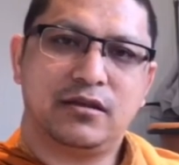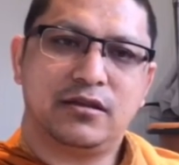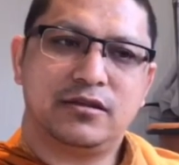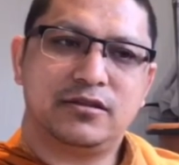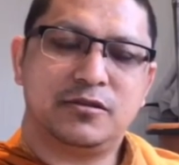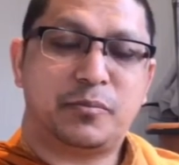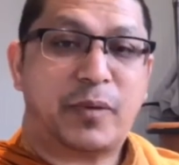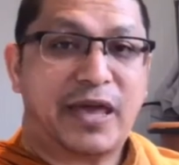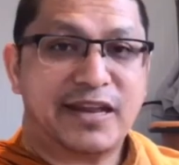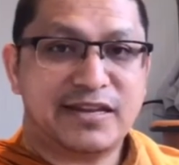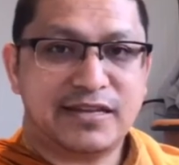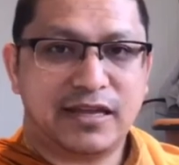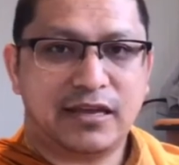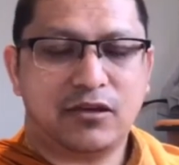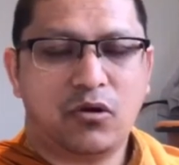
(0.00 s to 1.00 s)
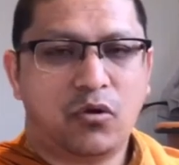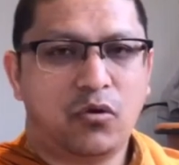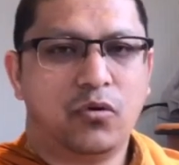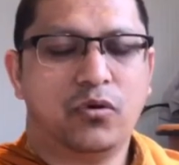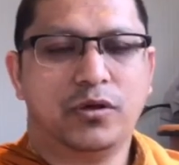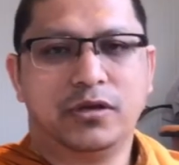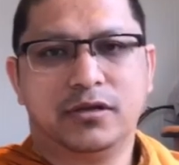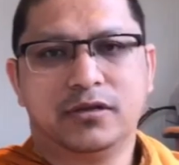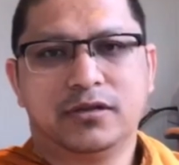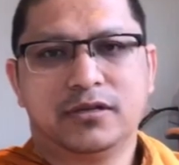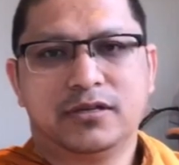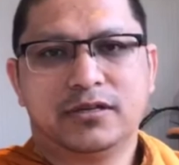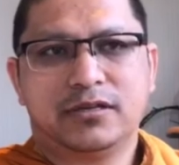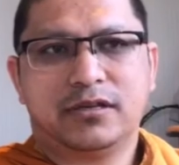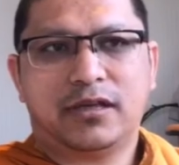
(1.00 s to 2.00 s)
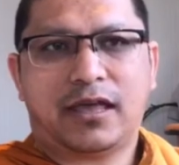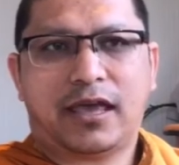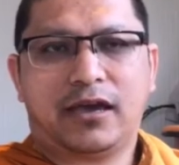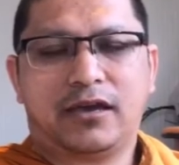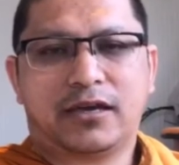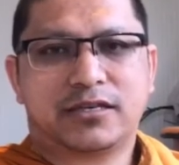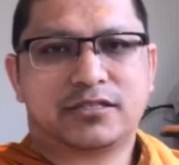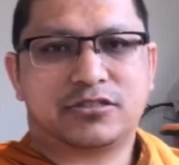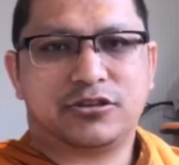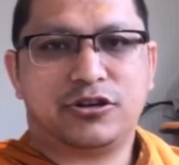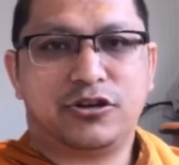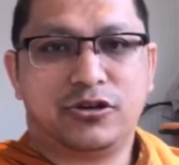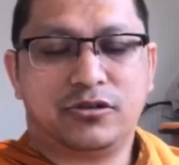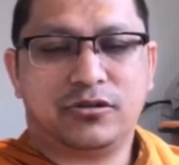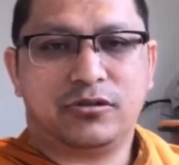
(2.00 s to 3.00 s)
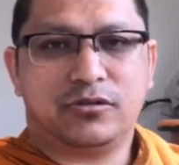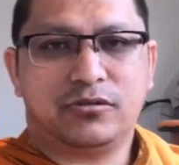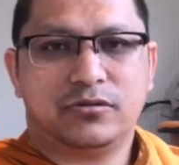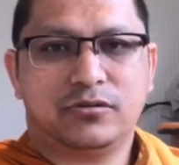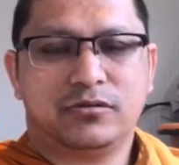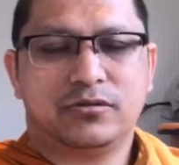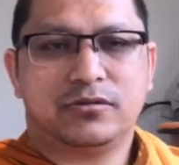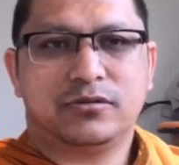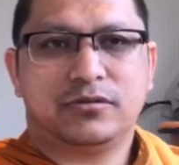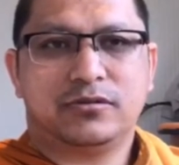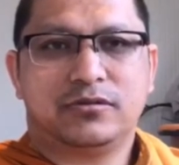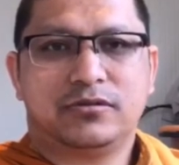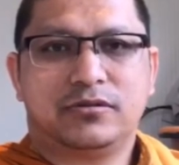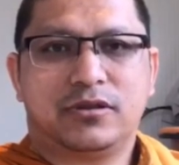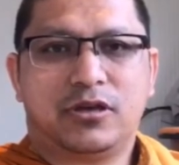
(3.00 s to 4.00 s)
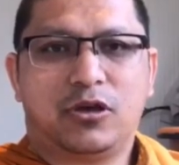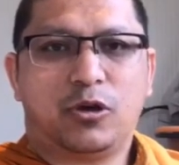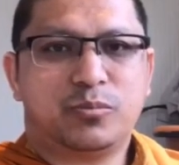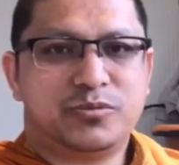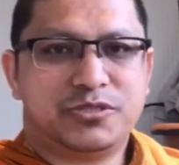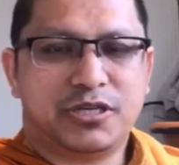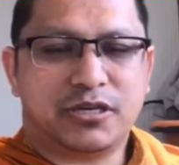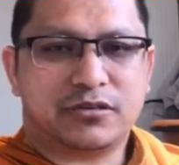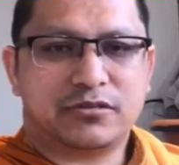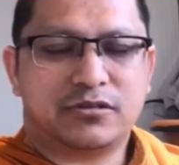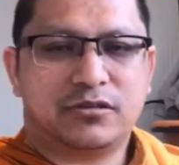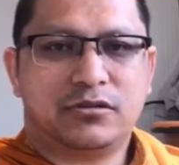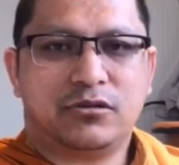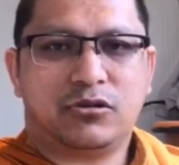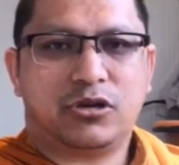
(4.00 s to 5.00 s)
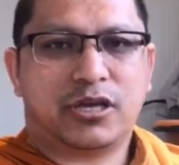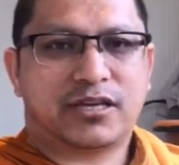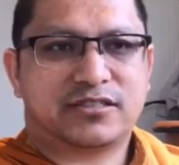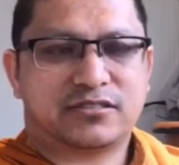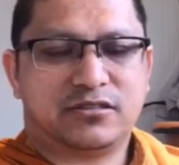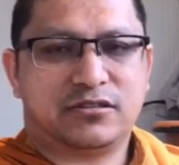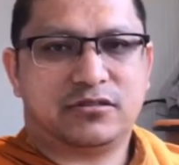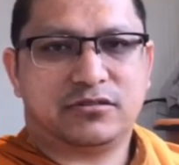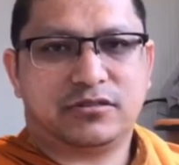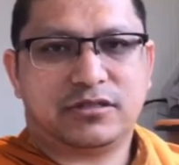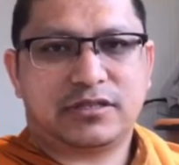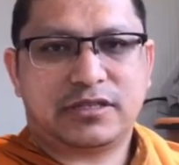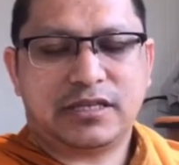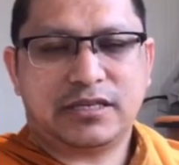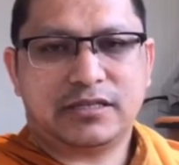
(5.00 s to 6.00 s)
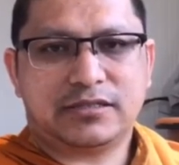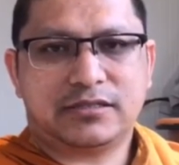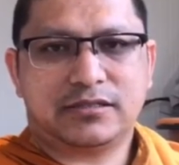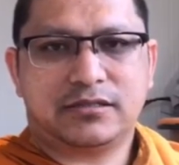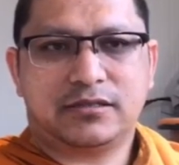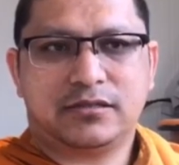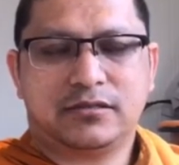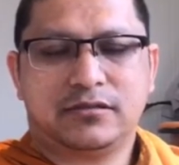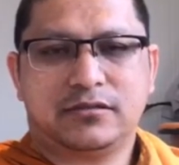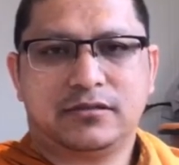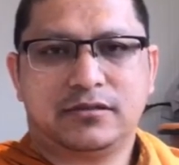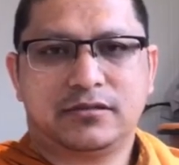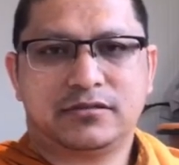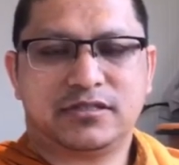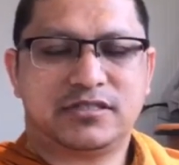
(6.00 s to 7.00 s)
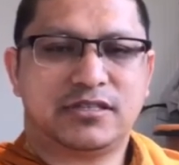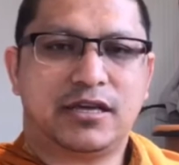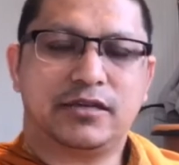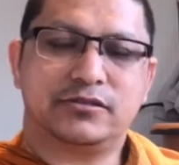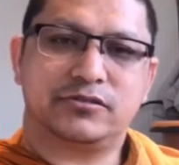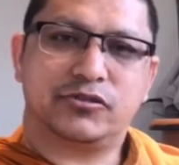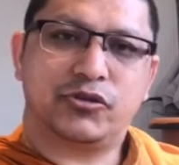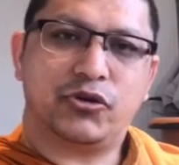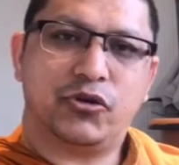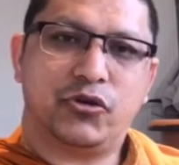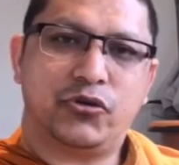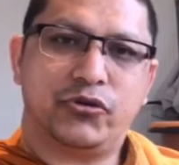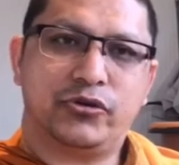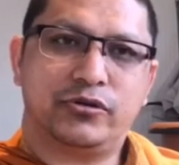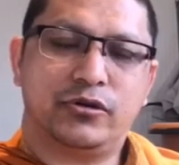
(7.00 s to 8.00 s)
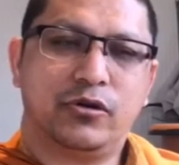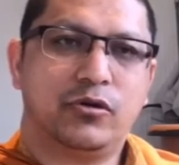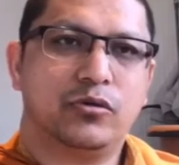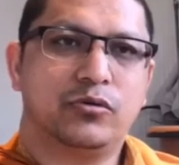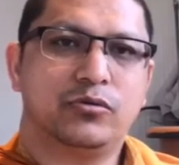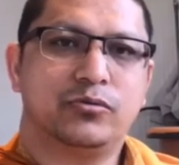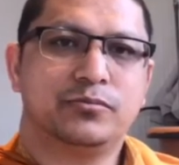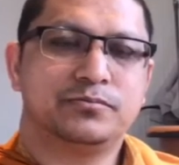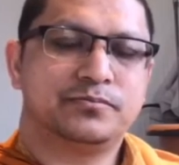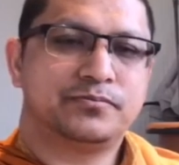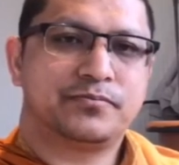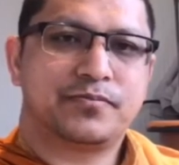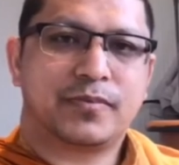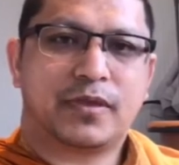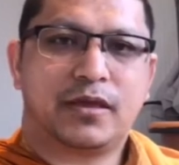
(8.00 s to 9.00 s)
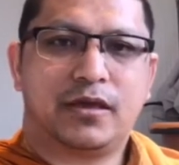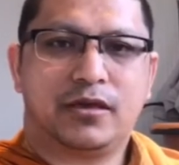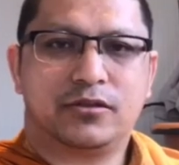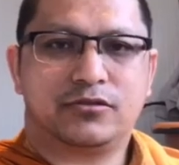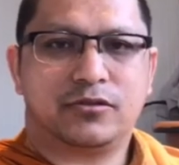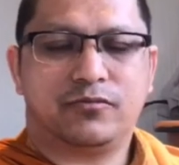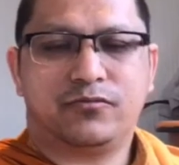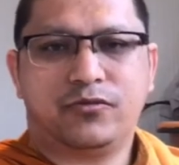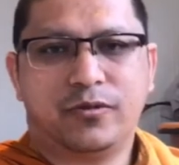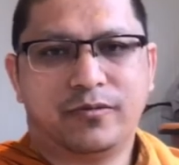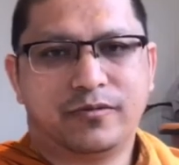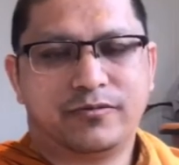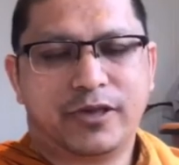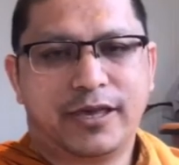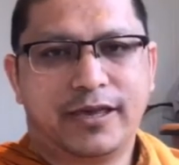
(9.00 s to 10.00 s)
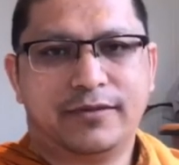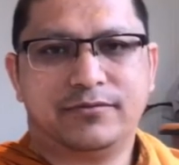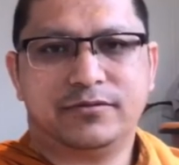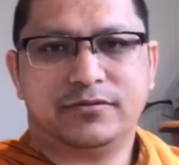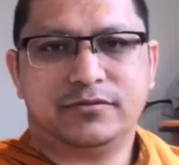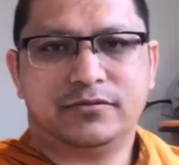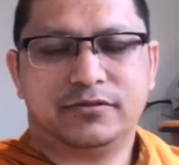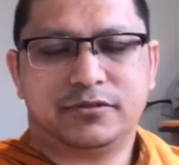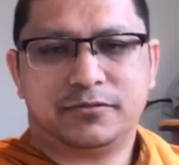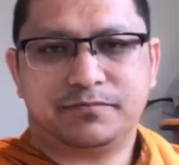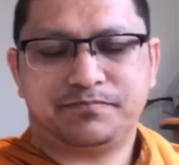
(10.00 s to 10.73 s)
depending on external objects or external things such as the God or some form of a heavens.